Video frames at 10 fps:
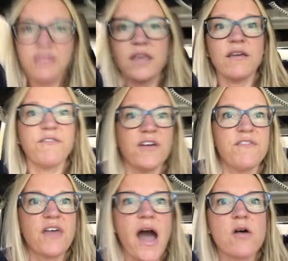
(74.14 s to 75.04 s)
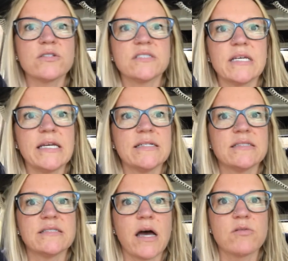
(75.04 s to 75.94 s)
The fifth house
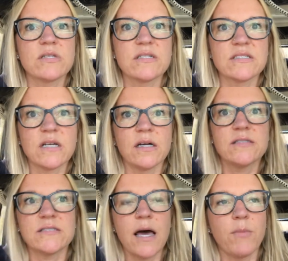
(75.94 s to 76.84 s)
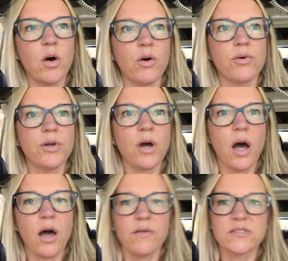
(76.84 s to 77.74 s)
is down to the studs, demoed.
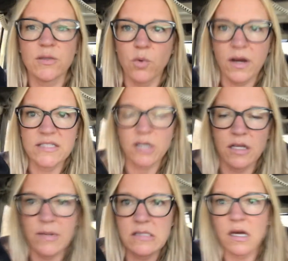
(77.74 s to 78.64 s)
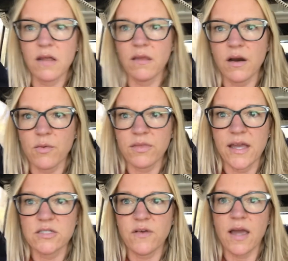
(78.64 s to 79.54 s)
Uh, some work has already been done in there with
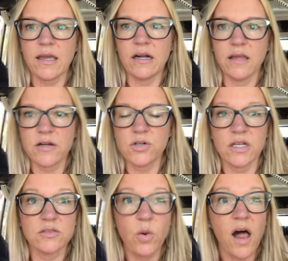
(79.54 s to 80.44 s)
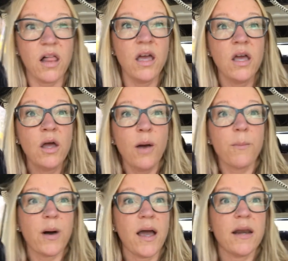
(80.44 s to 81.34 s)
HVAC and electric as well,
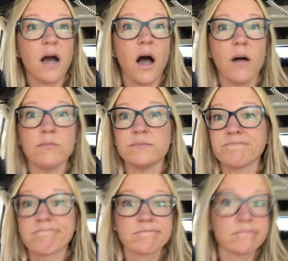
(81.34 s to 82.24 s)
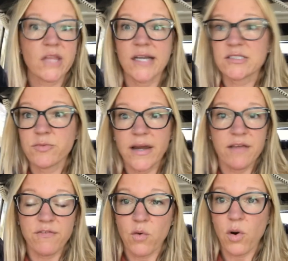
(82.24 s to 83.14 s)
but um, it's
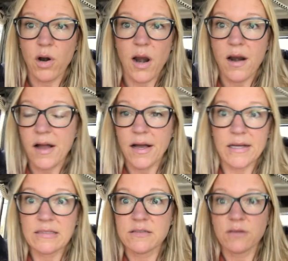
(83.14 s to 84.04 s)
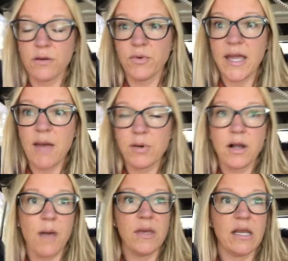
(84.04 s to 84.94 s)
ready for uh, a rehabber to
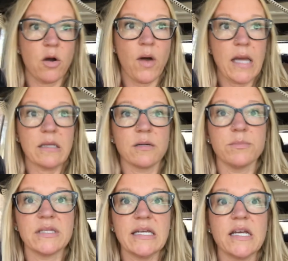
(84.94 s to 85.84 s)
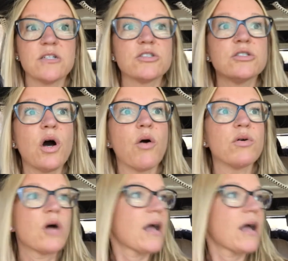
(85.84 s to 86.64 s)
come in and go ahead and complete it. So